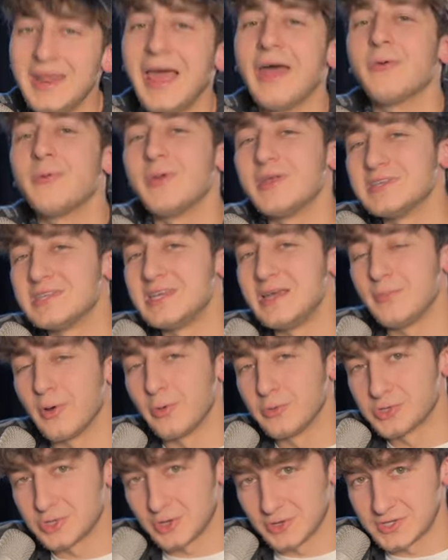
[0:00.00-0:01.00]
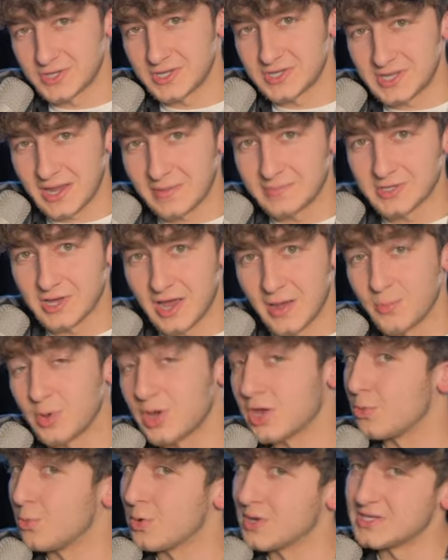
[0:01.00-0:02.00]
Now that we can see both shots at the same
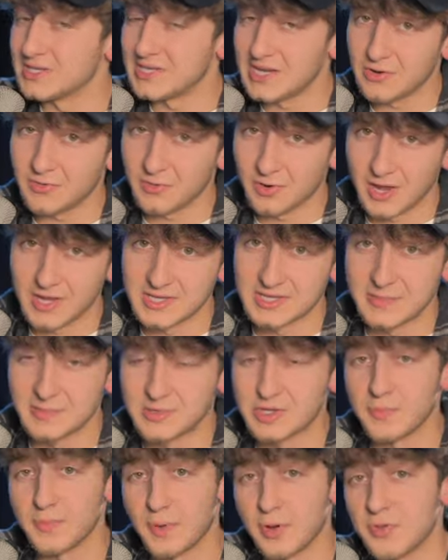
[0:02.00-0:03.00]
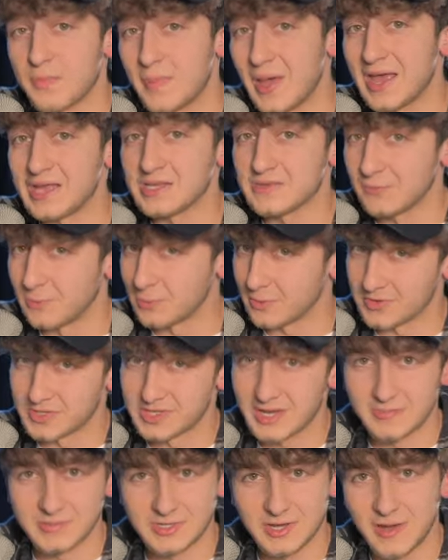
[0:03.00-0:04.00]
time, we're going to want to synchronize them so both bears fall
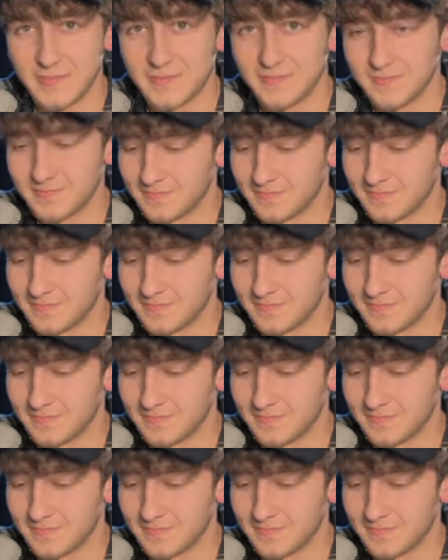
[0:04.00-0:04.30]
at the same time.